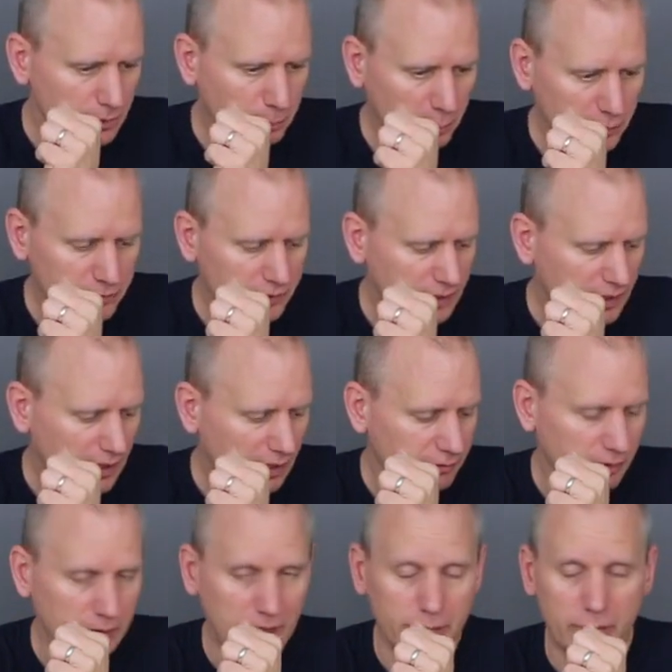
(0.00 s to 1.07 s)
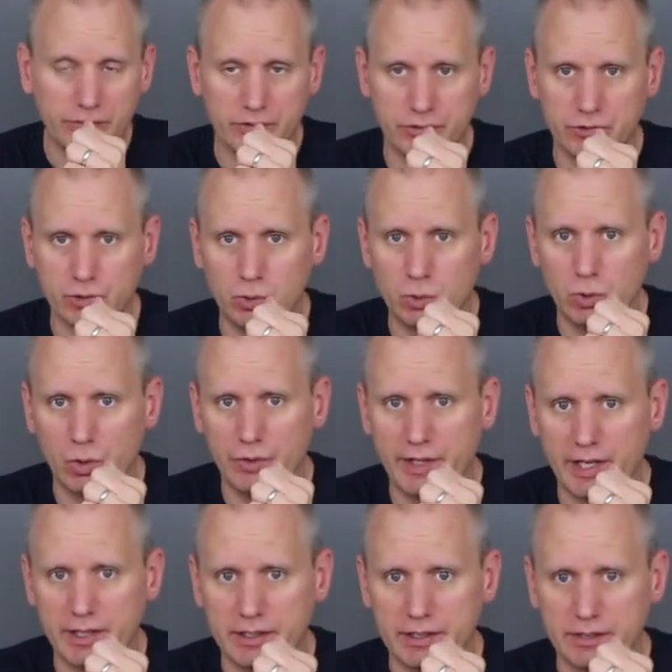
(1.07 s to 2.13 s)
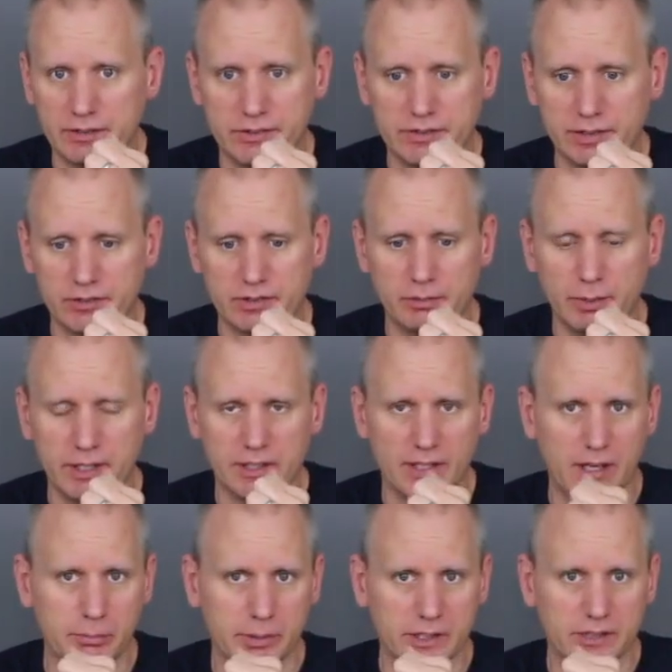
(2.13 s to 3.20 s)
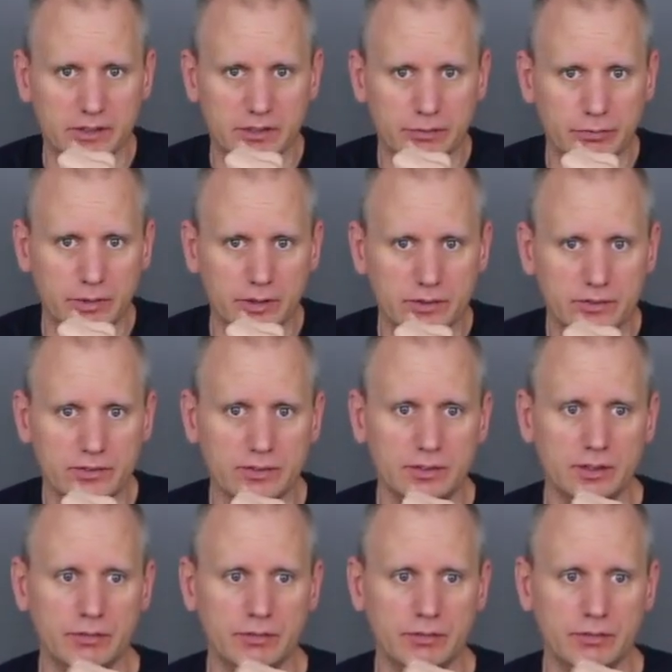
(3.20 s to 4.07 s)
Personally, I'm of the school that it just doesn't make that big a difference.